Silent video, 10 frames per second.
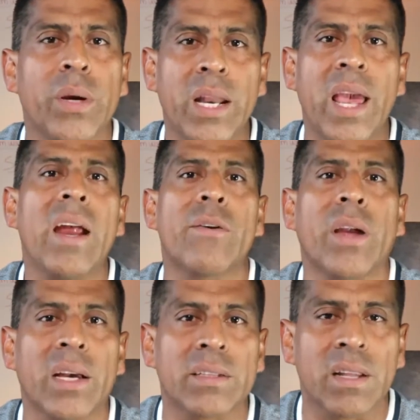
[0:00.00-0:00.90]
in
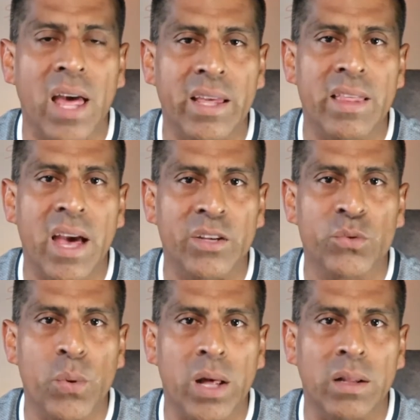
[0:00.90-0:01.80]
areas like that as
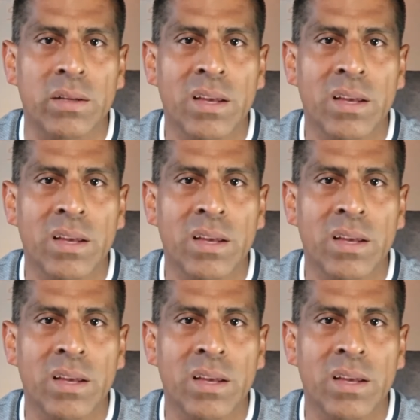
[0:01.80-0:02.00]
well.